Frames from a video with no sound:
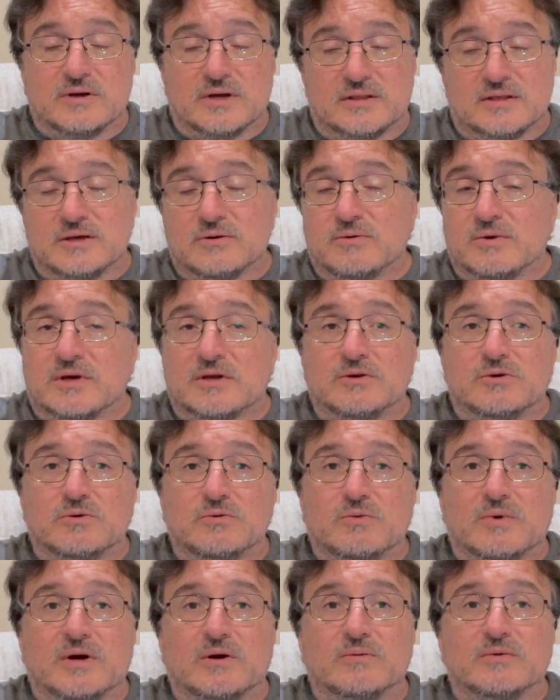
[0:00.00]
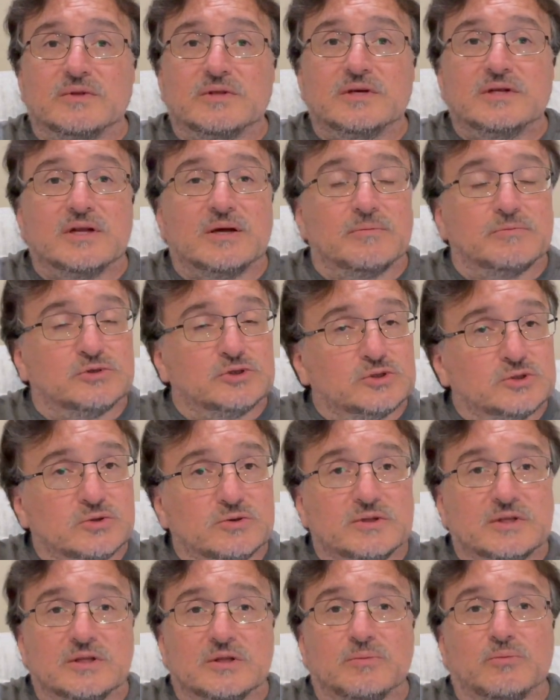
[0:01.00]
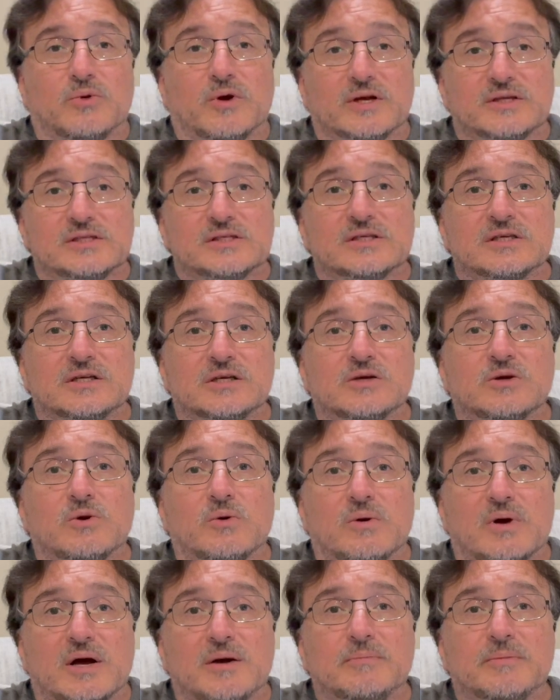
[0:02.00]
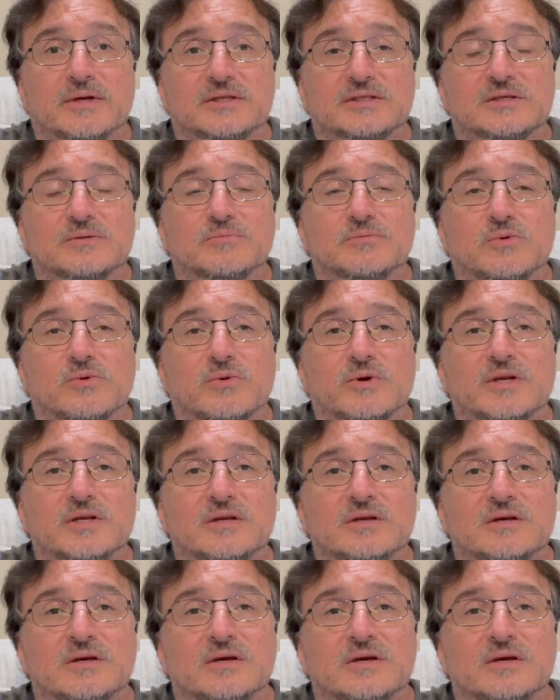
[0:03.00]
I think we can do well with it. I'm sure that the price is going to go up at some point,